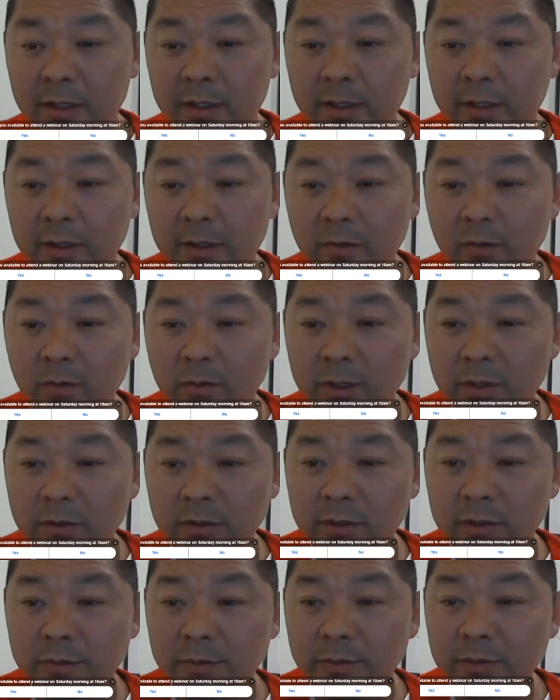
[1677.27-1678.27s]
I
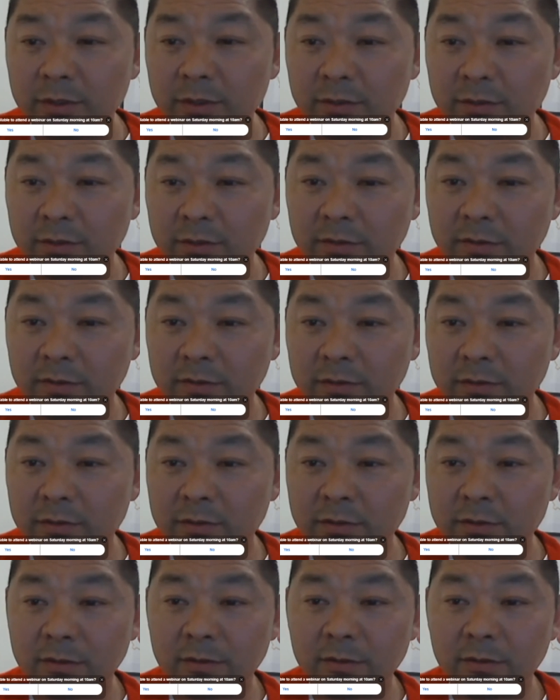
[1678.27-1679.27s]
welcome you
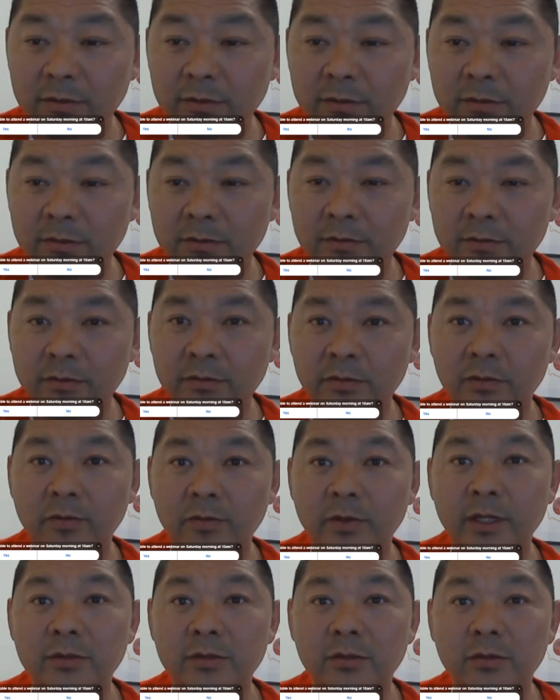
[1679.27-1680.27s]
to
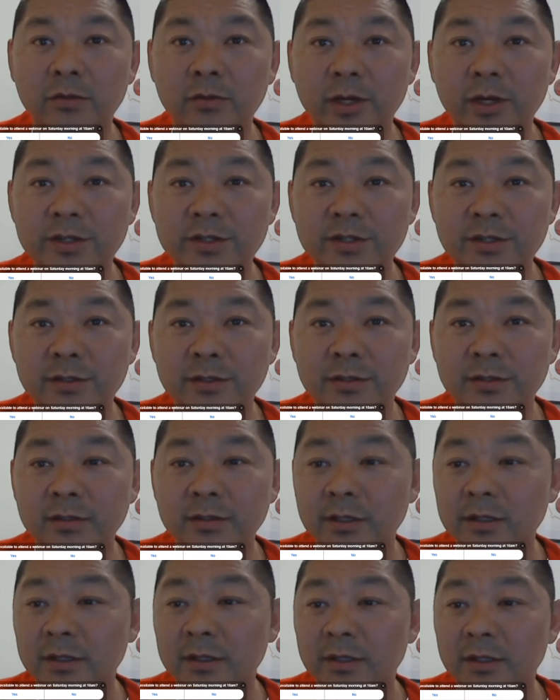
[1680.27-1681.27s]
write your
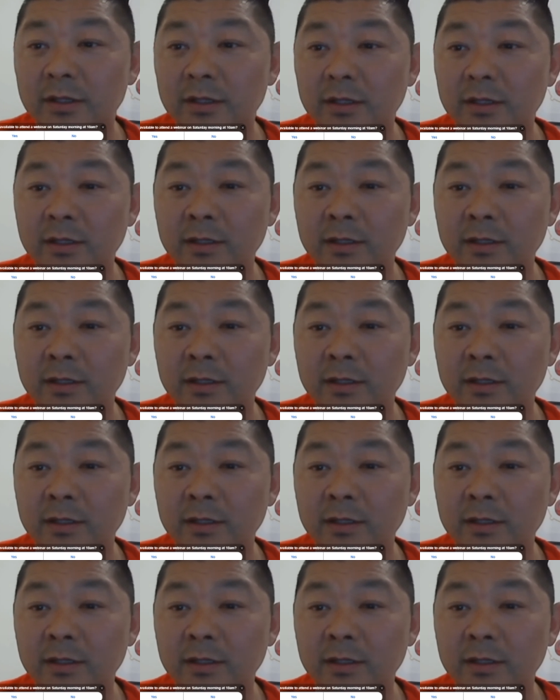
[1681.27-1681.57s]
question